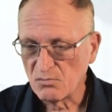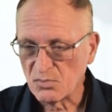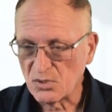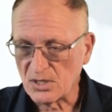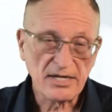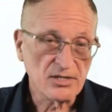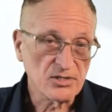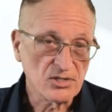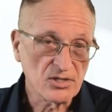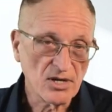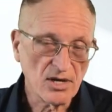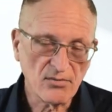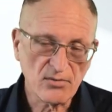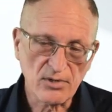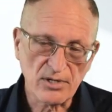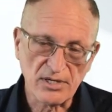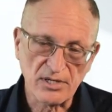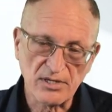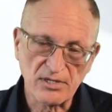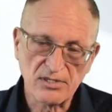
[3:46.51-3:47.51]
What I
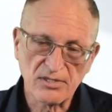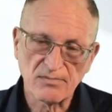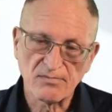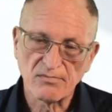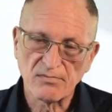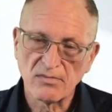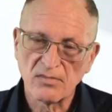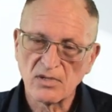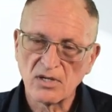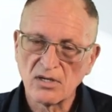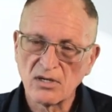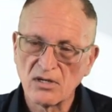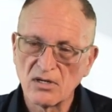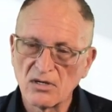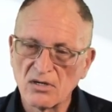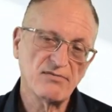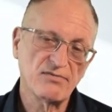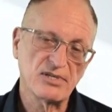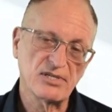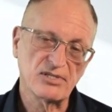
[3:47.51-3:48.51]
discovered is
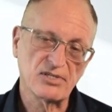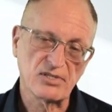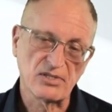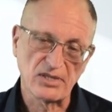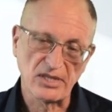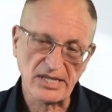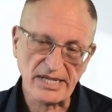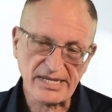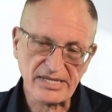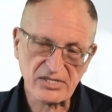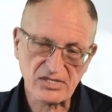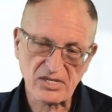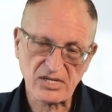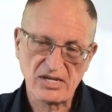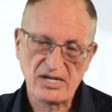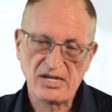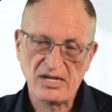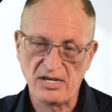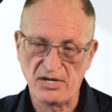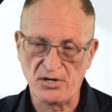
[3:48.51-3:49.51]
I have this
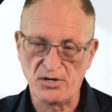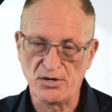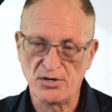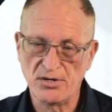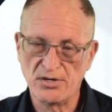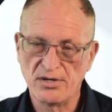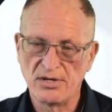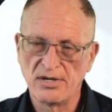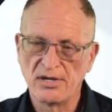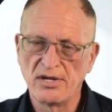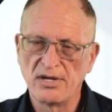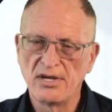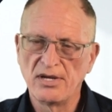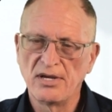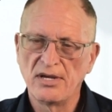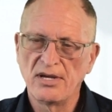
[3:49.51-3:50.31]
list here.